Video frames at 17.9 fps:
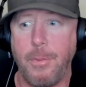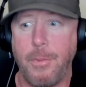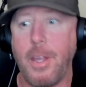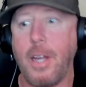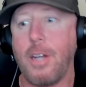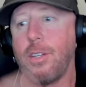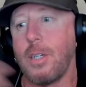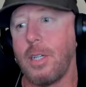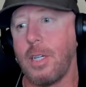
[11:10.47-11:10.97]

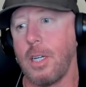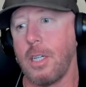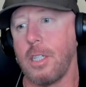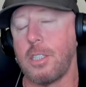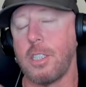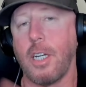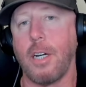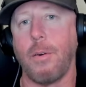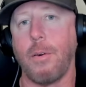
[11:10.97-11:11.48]
then you can get a
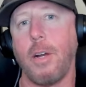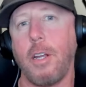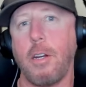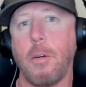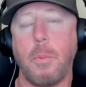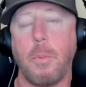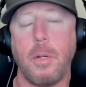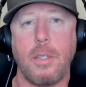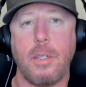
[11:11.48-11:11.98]

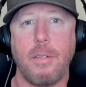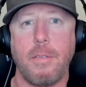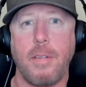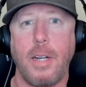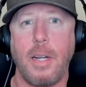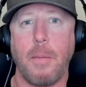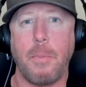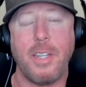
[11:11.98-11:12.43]
generator put in your van.